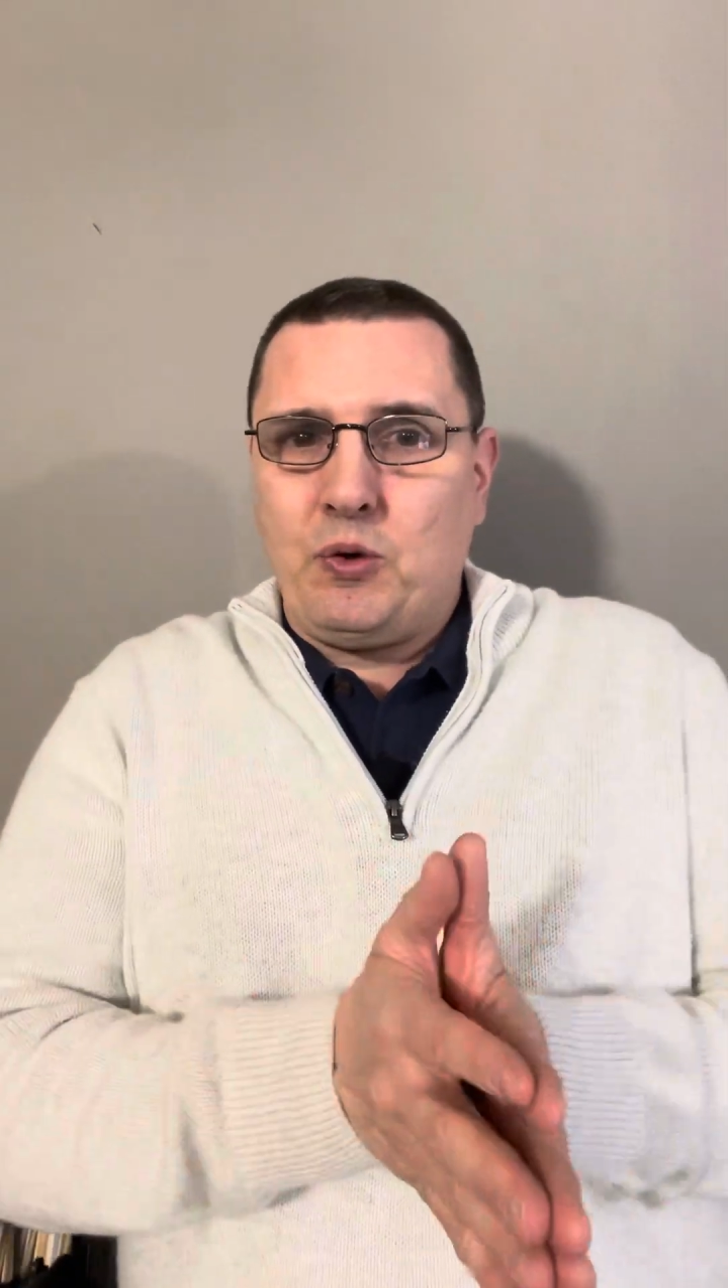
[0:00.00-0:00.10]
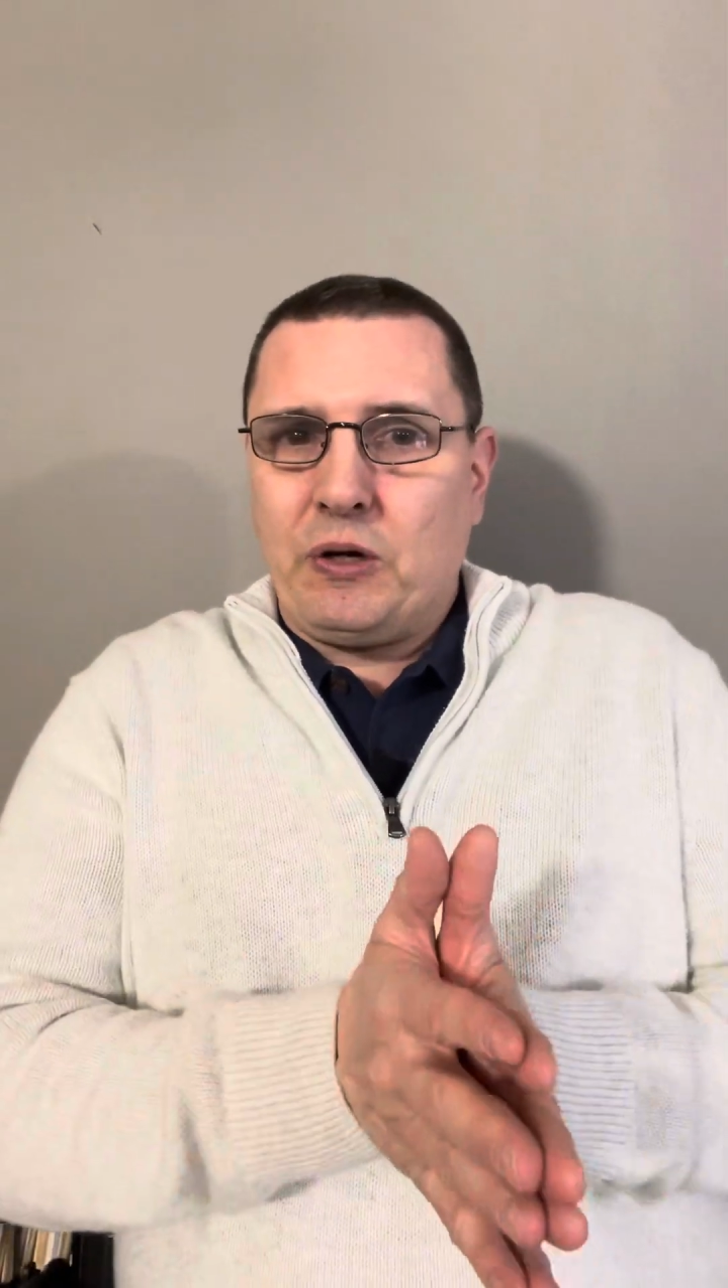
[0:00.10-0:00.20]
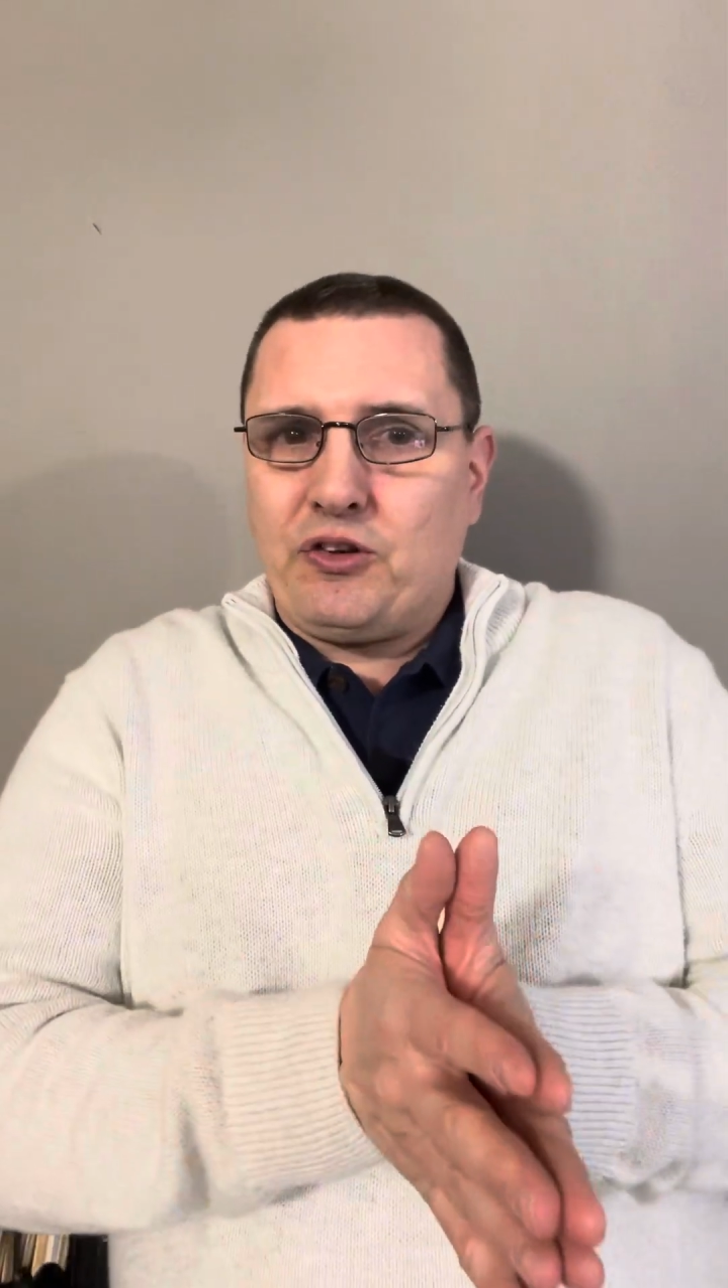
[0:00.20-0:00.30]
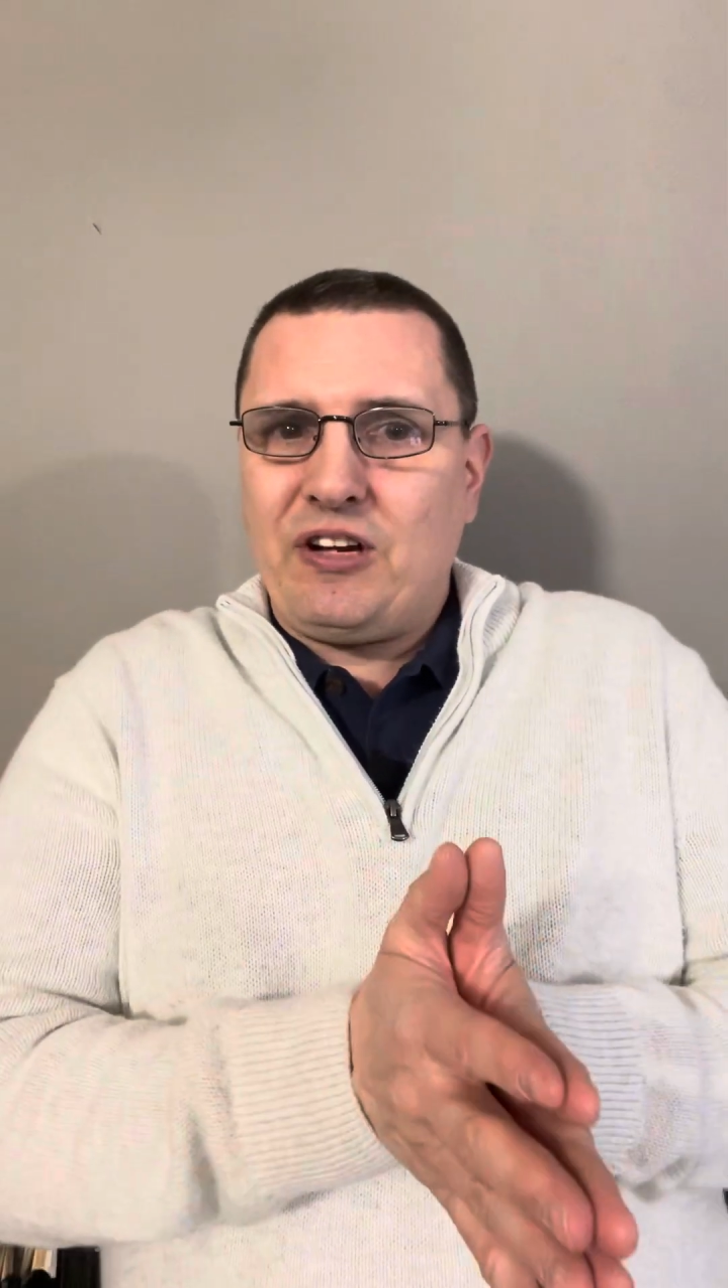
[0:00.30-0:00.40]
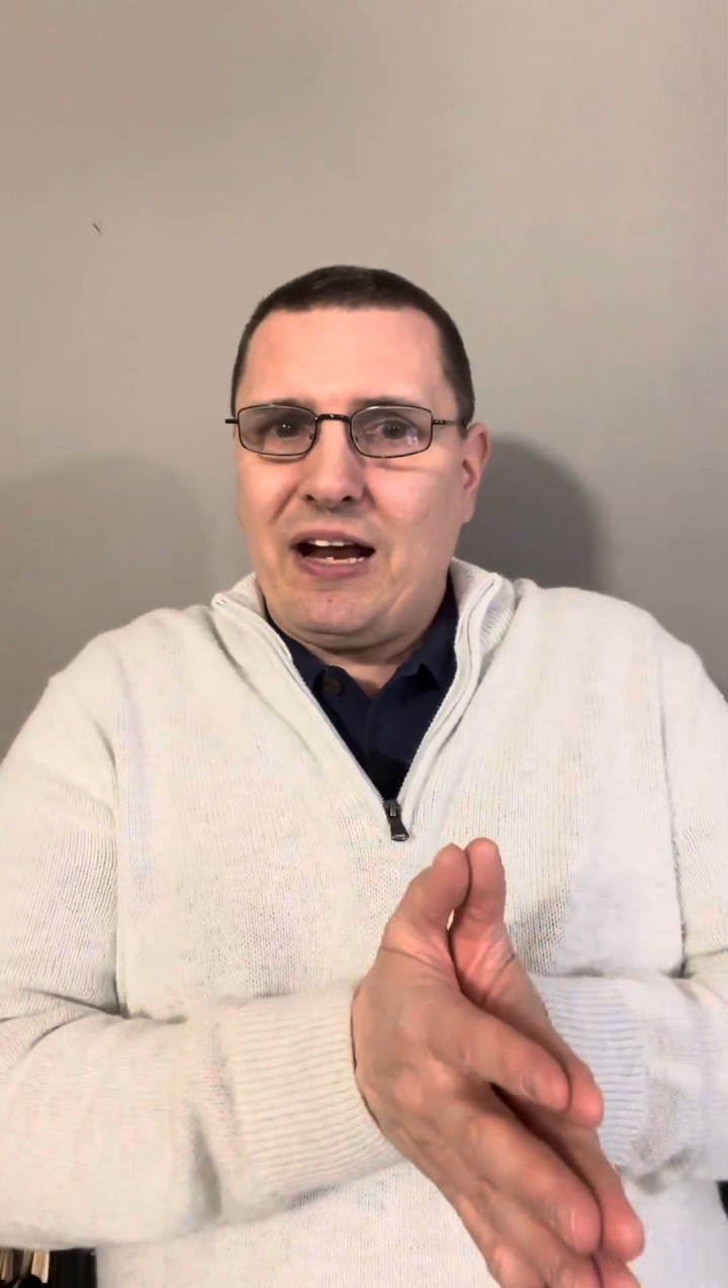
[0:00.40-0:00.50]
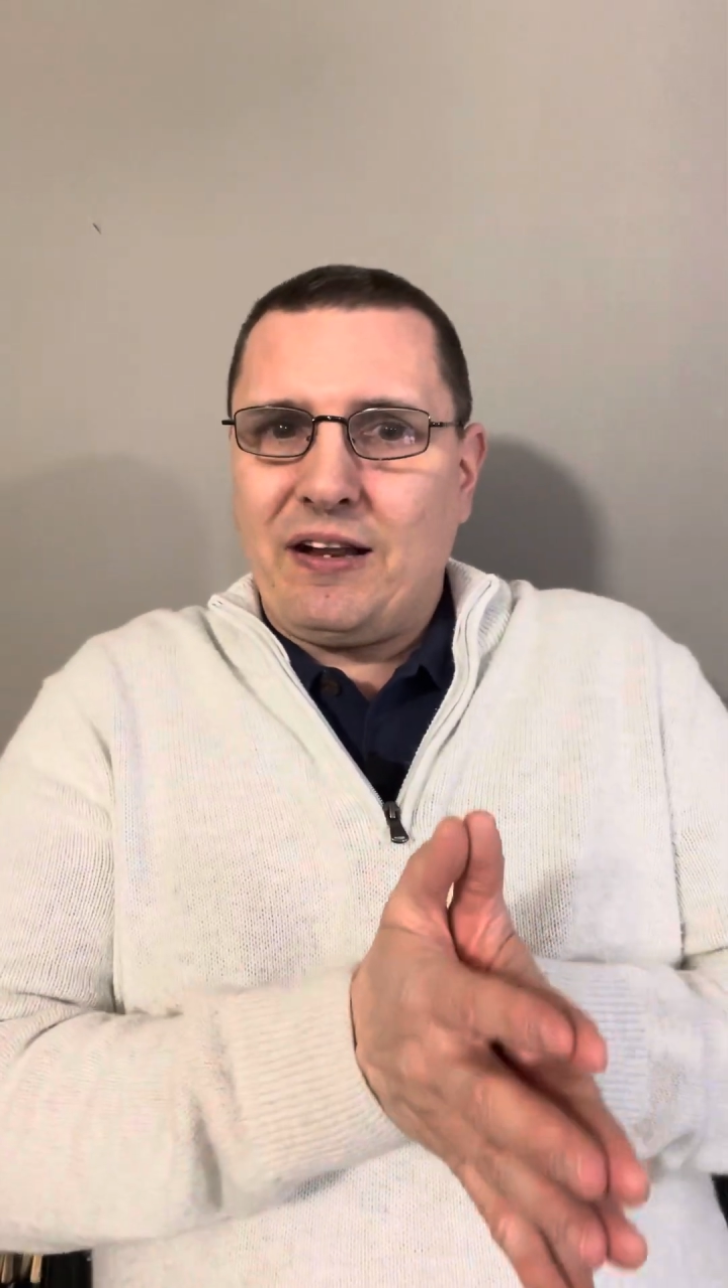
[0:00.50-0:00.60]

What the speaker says: understand